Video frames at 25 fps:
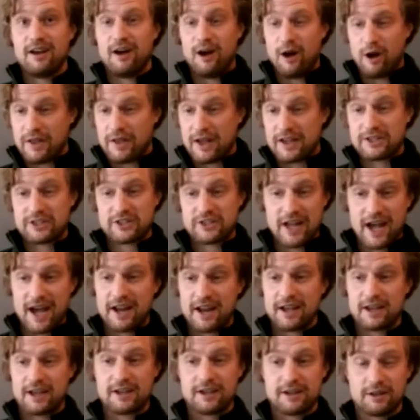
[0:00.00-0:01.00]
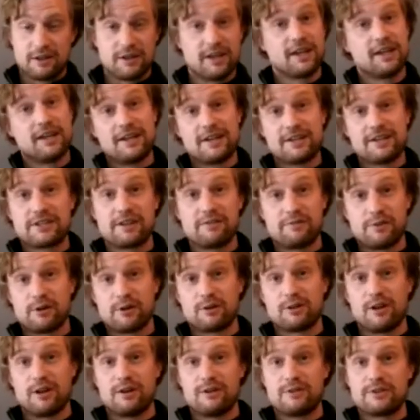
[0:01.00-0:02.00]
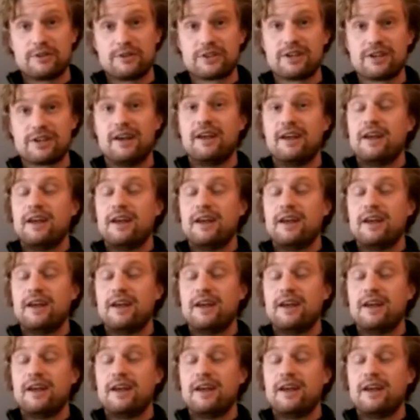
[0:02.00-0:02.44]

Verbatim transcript: All that static clinginess of your clothes,